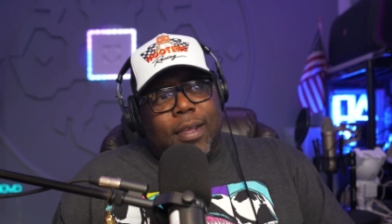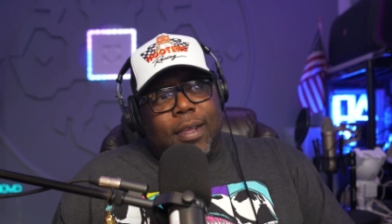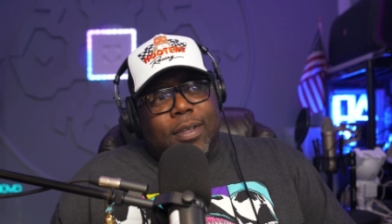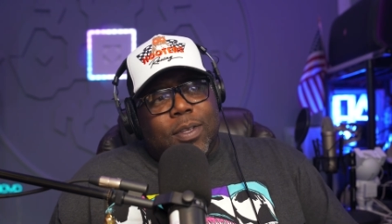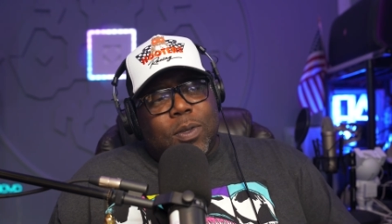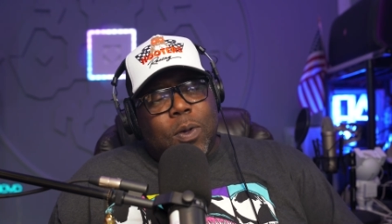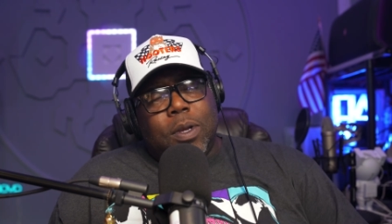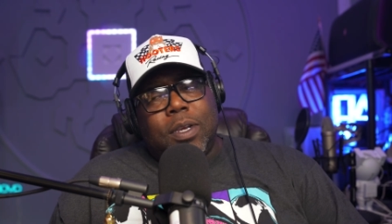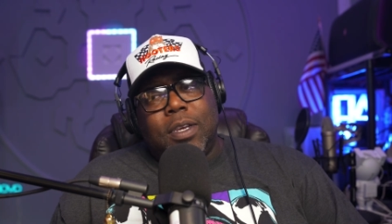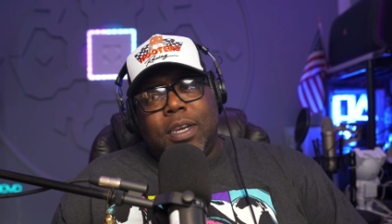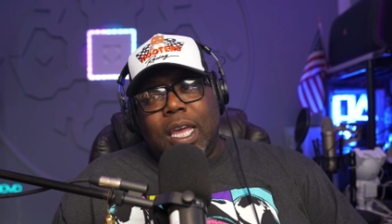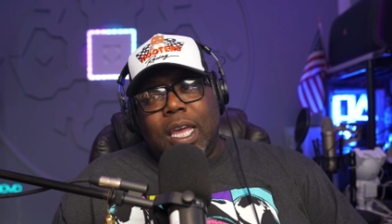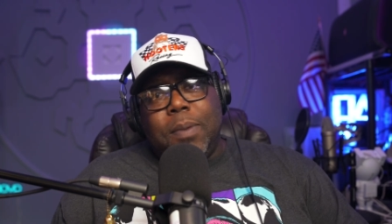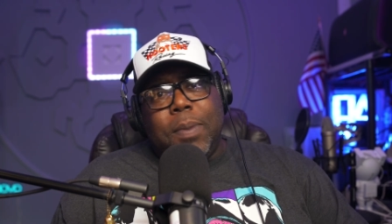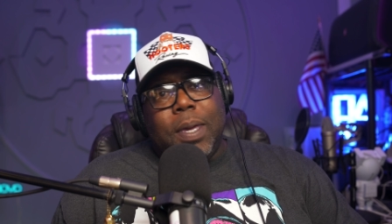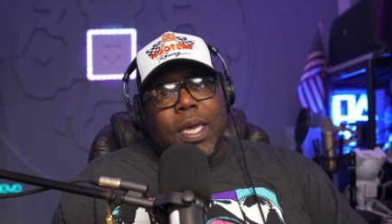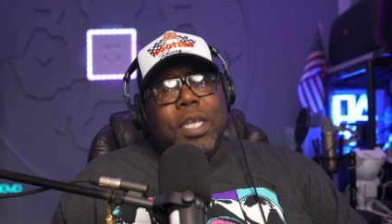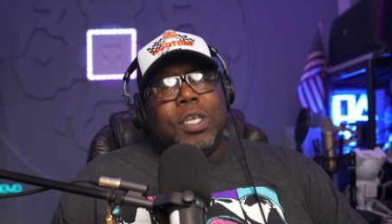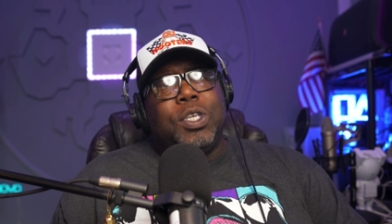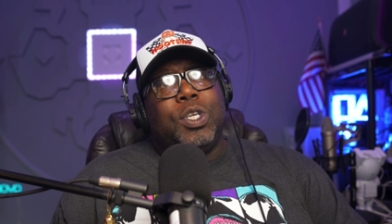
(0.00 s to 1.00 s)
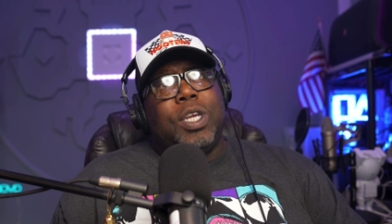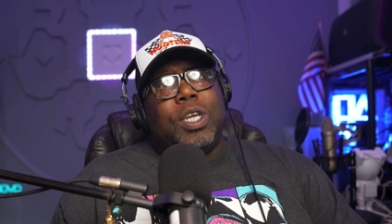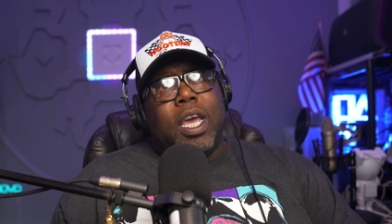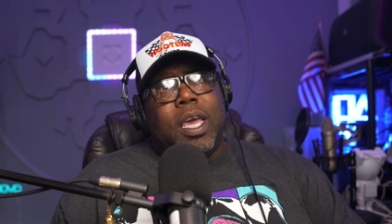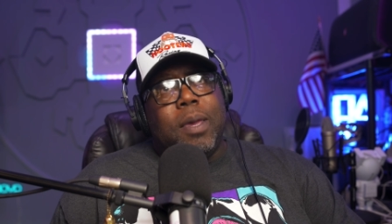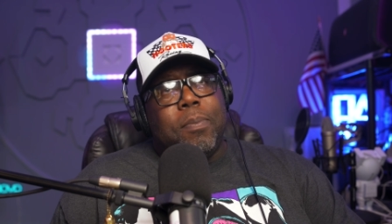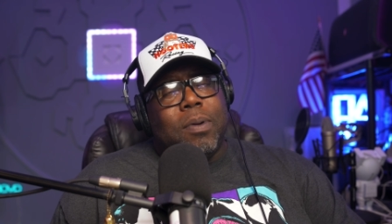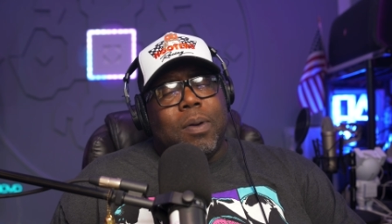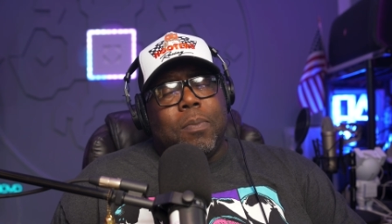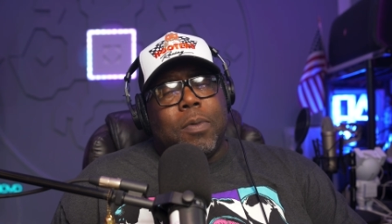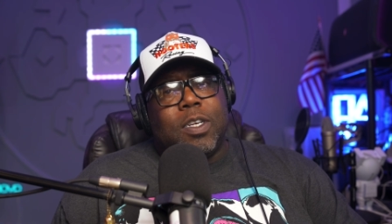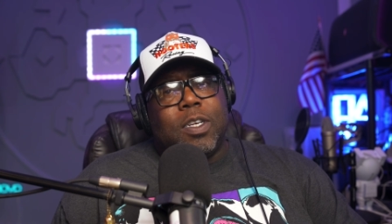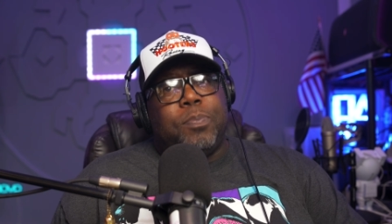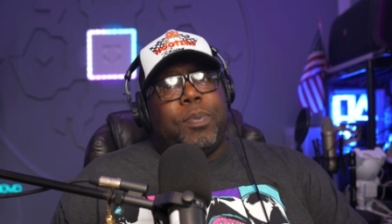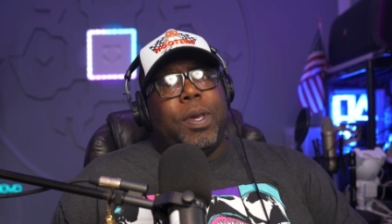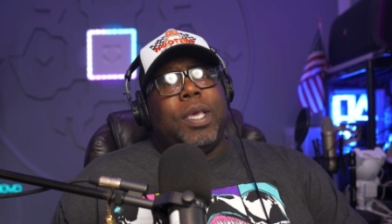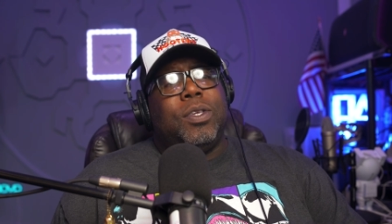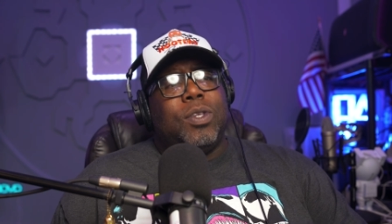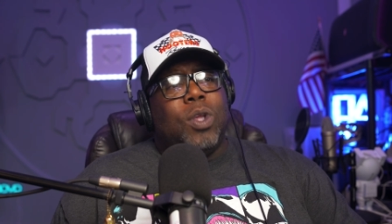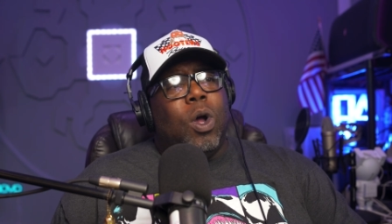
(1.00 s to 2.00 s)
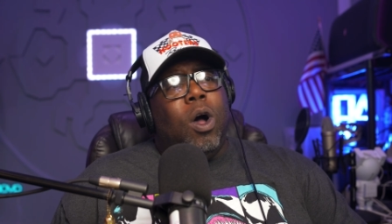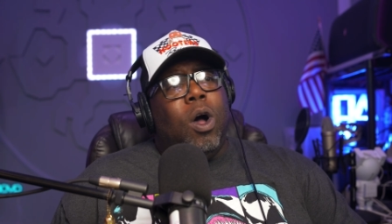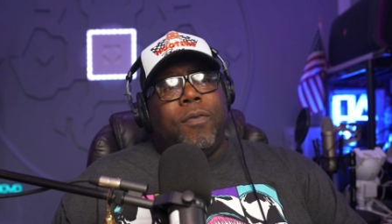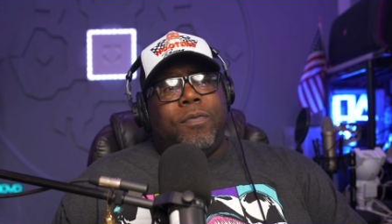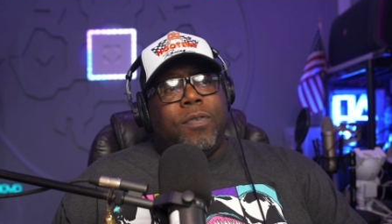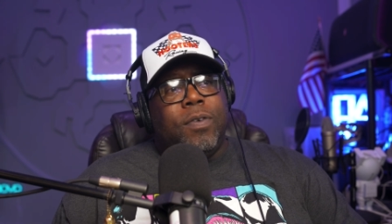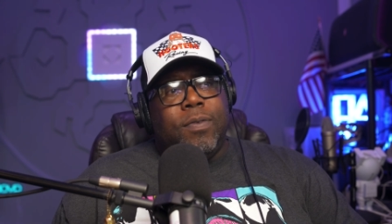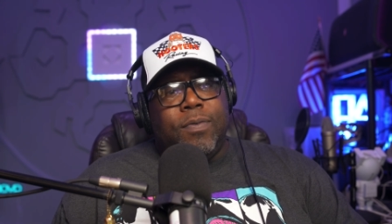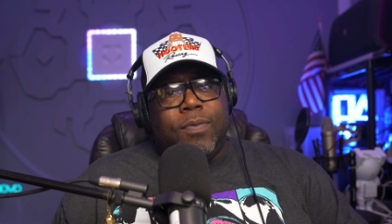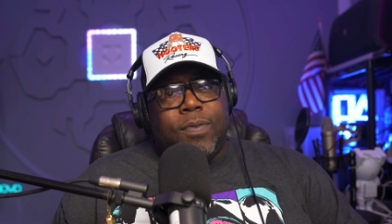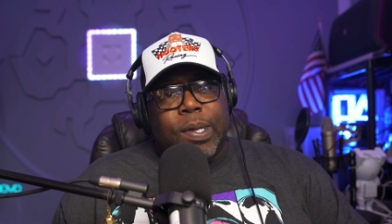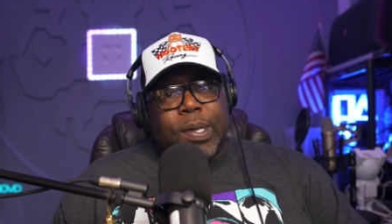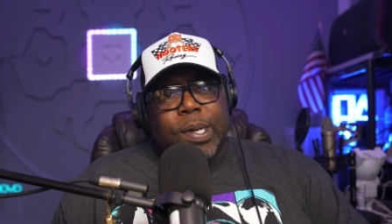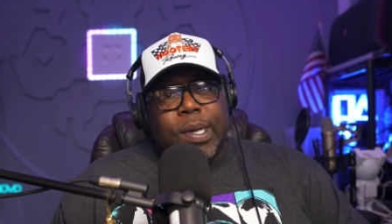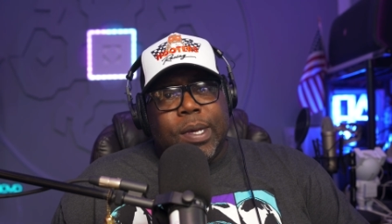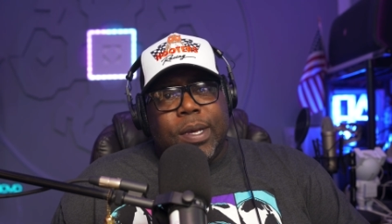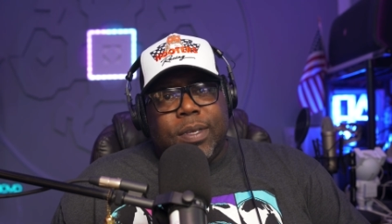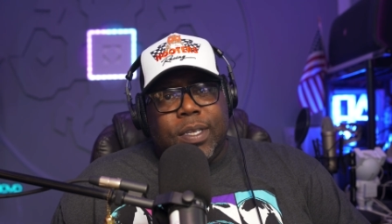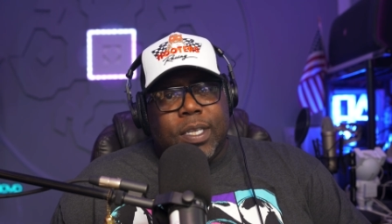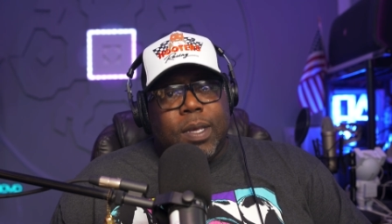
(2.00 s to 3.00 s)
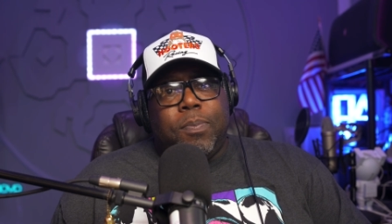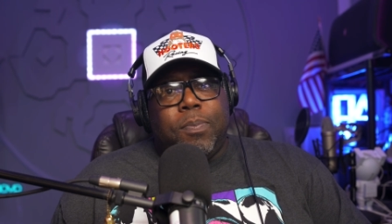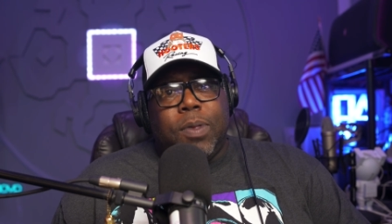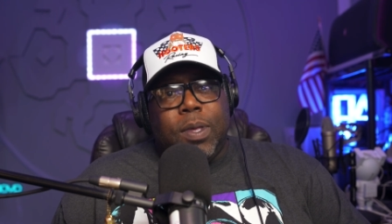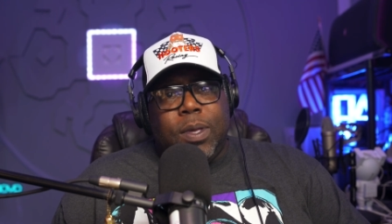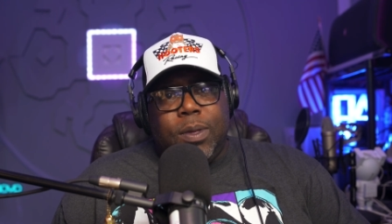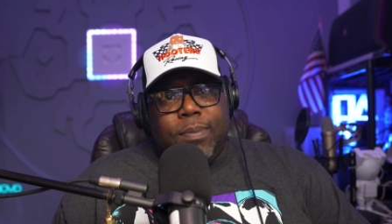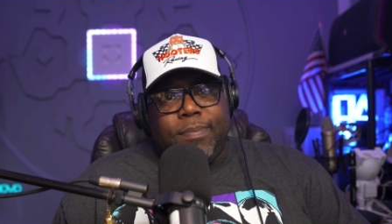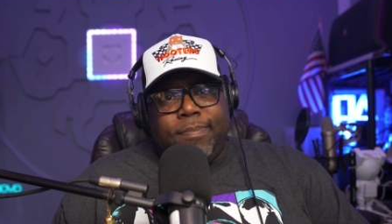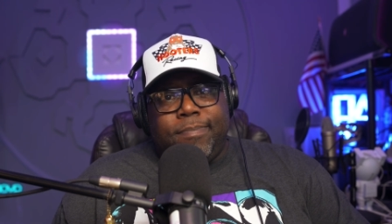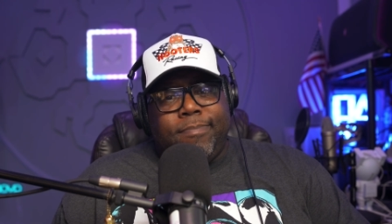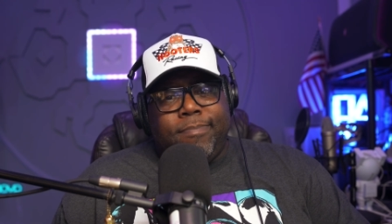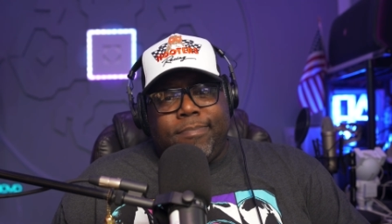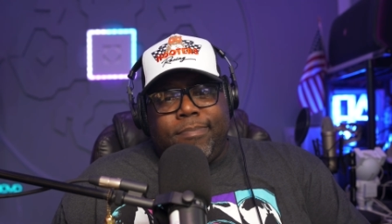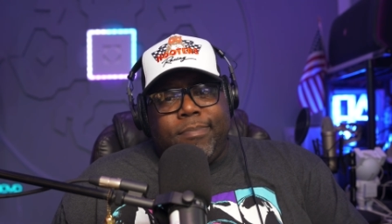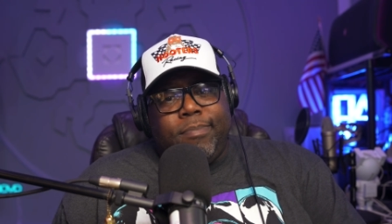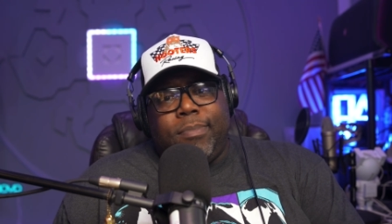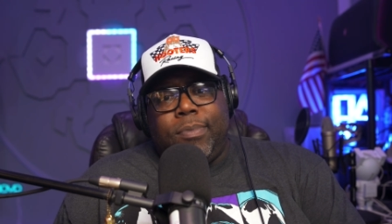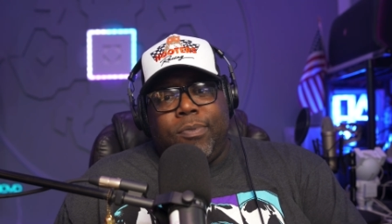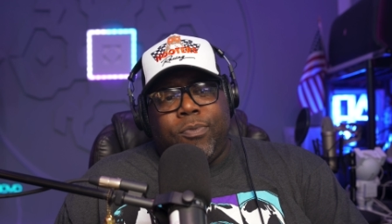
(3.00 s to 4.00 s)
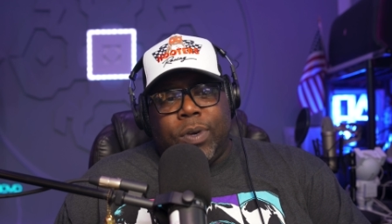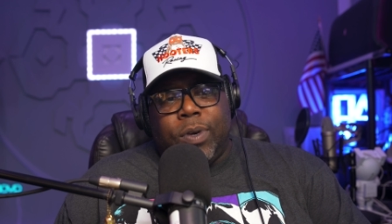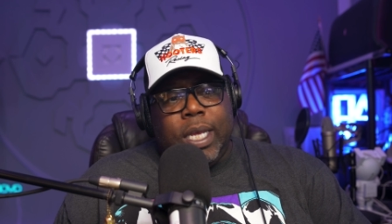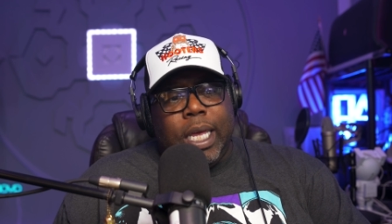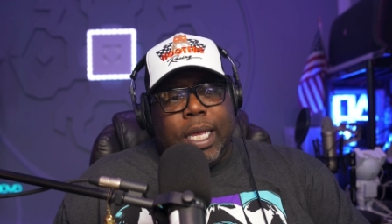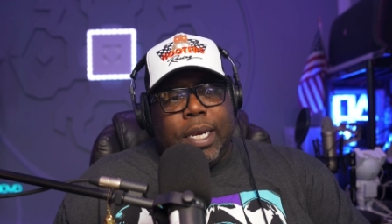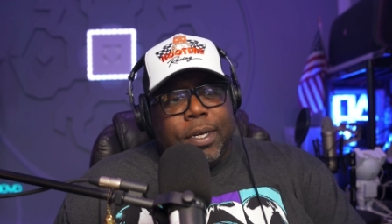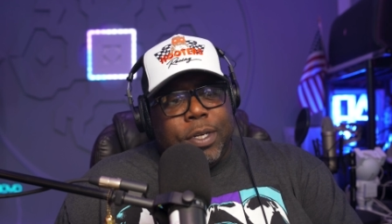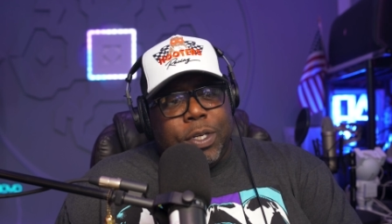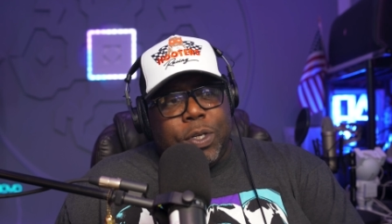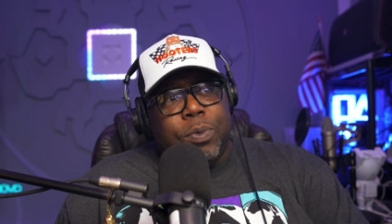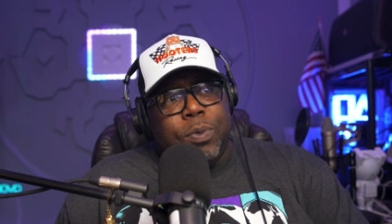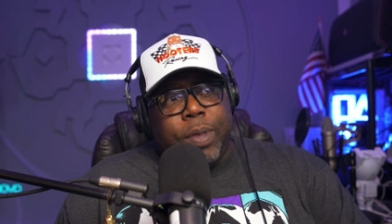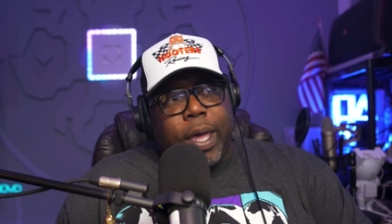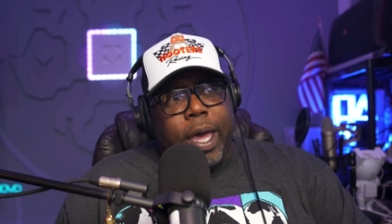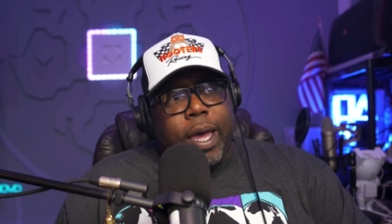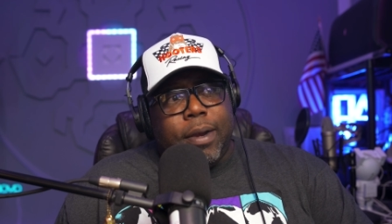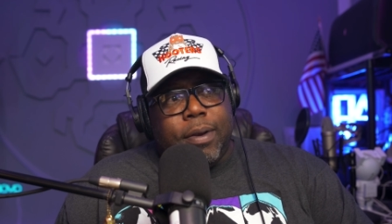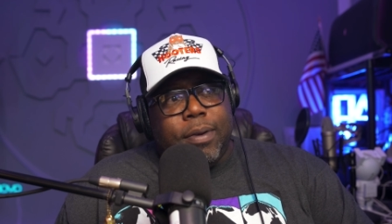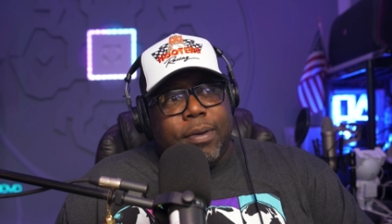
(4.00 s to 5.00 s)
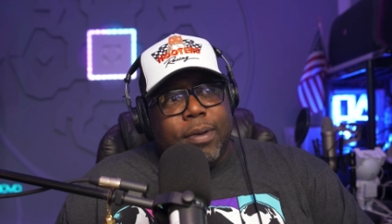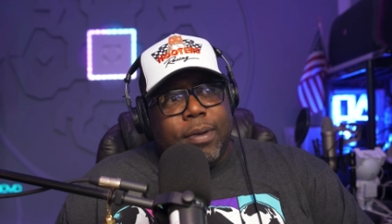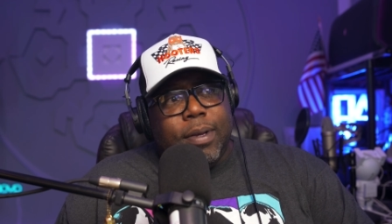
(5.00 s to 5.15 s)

Let's go ahead and name each day pretty much based off of something related to that.